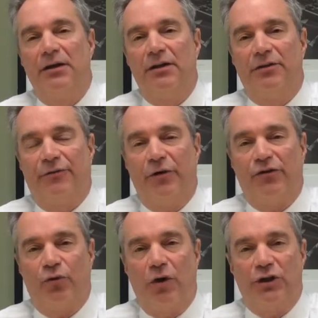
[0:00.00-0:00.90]
The
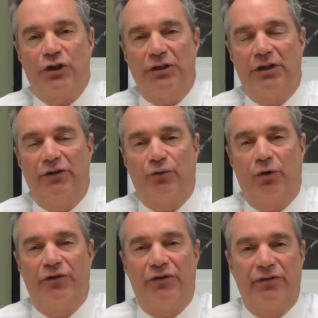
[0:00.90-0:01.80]
first question is,
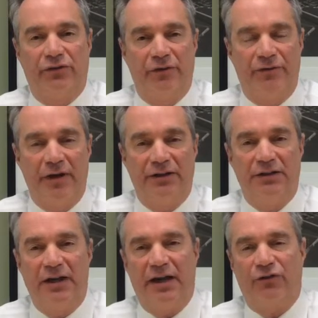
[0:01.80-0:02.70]
was the
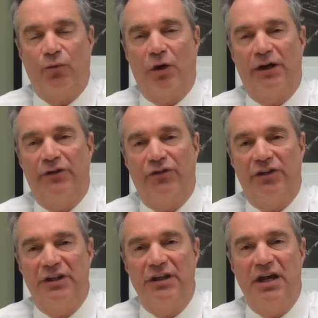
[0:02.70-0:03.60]
defendant
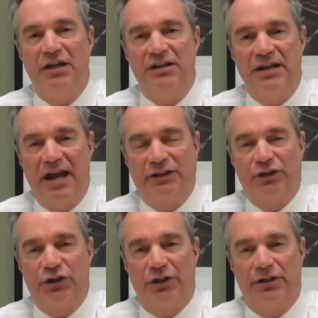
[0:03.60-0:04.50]
XYZ
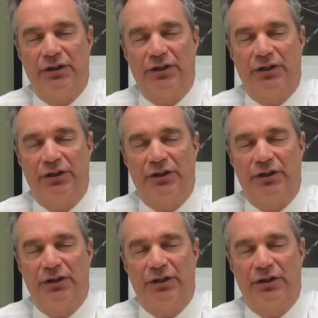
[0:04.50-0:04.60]
negligent?